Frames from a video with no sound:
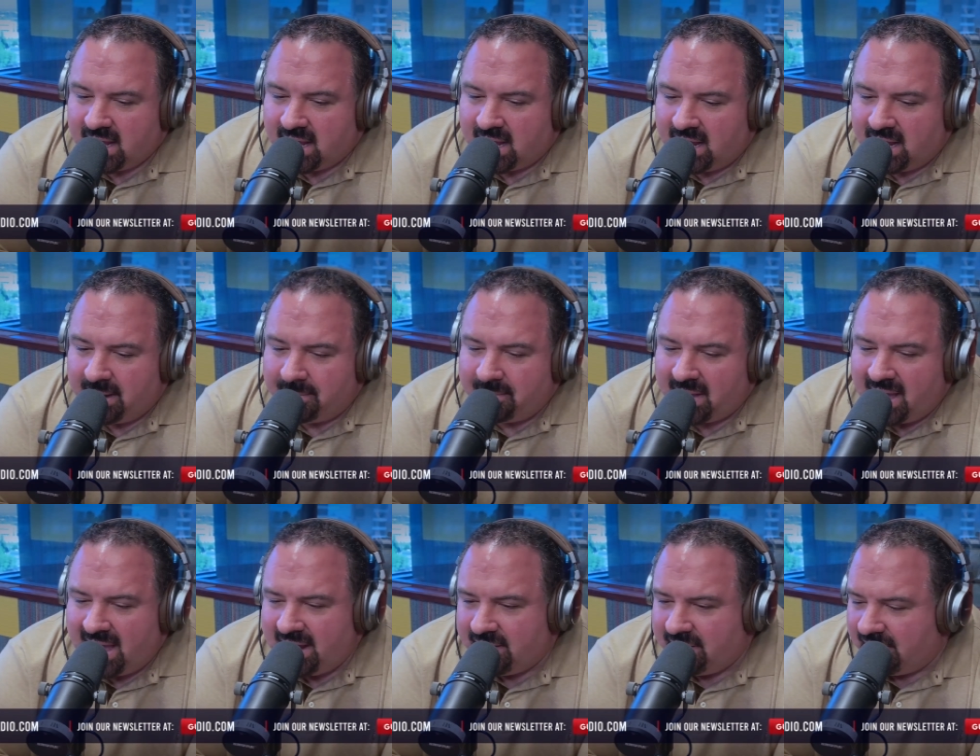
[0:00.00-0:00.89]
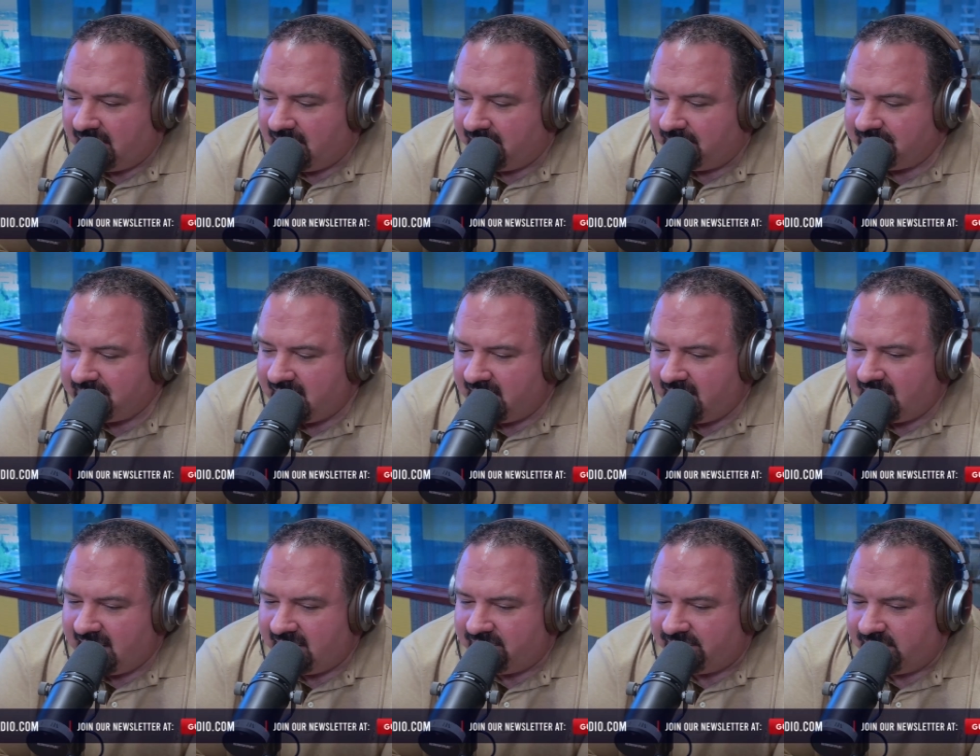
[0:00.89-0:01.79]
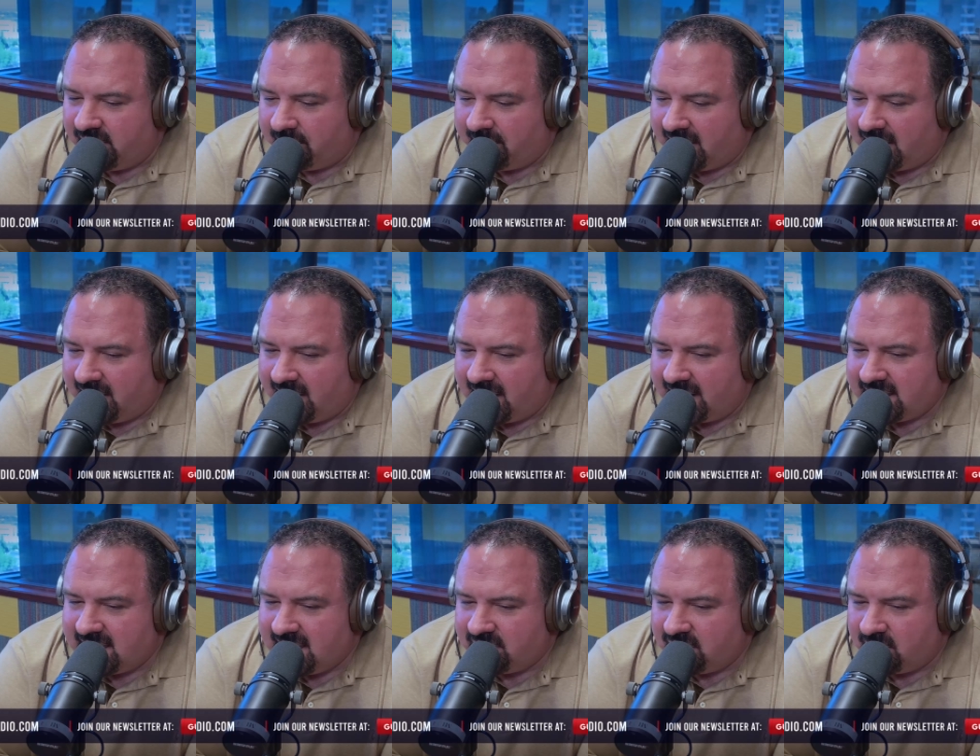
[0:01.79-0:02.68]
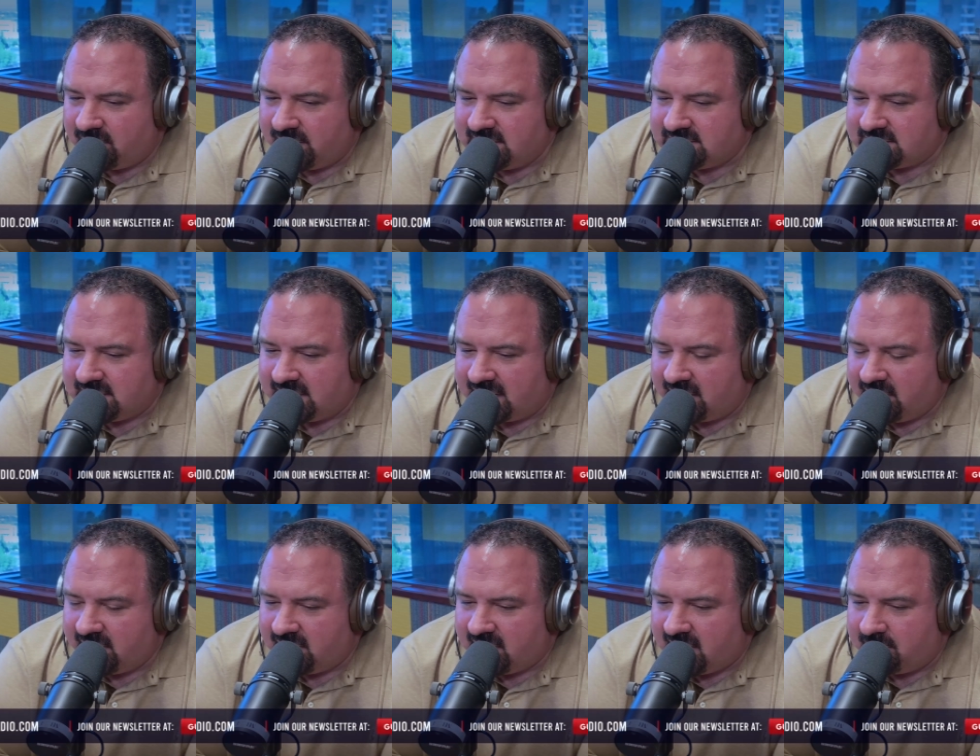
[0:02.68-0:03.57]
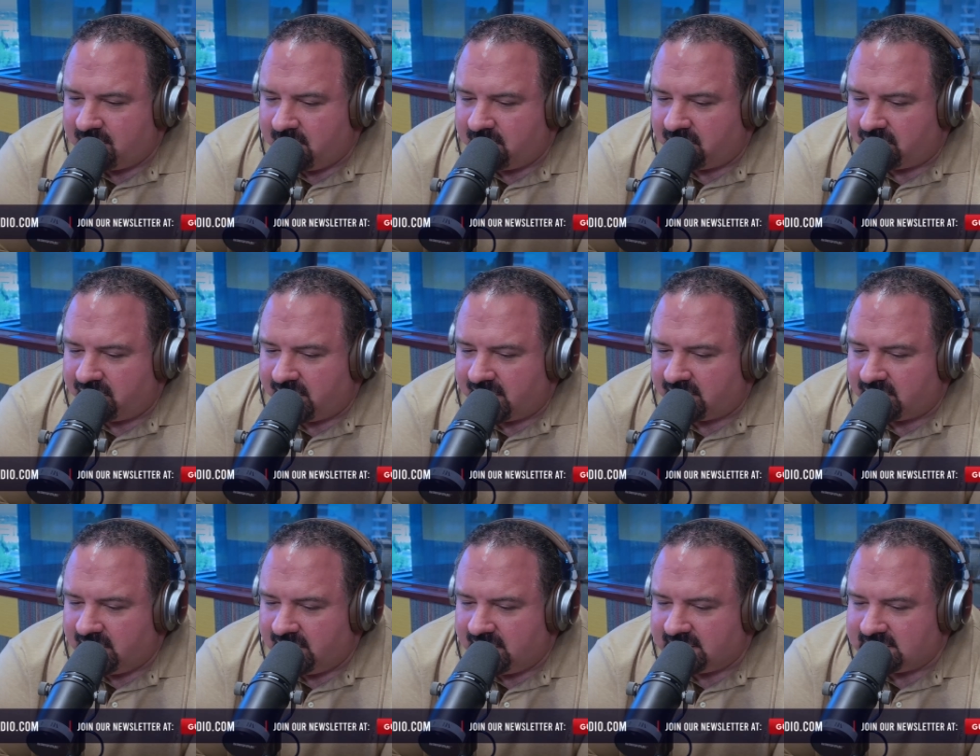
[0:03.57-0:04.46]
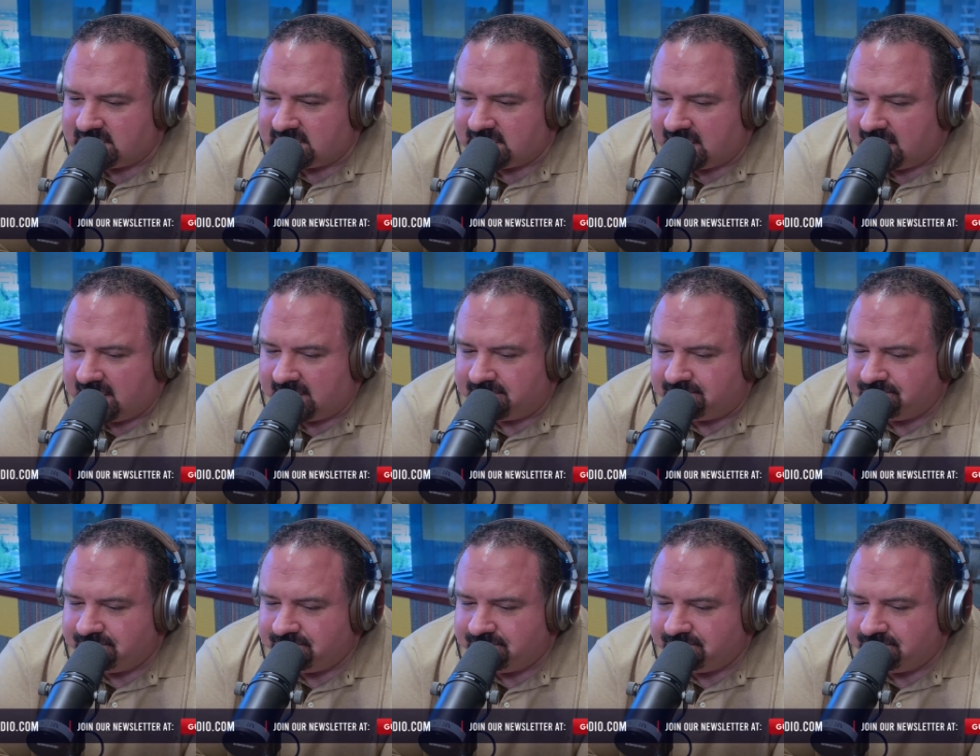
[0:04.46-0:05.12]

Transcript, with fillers: Um, I don't know. I don't know how I feel about it. I get the reasoning. I think a lot of people think that it's uh,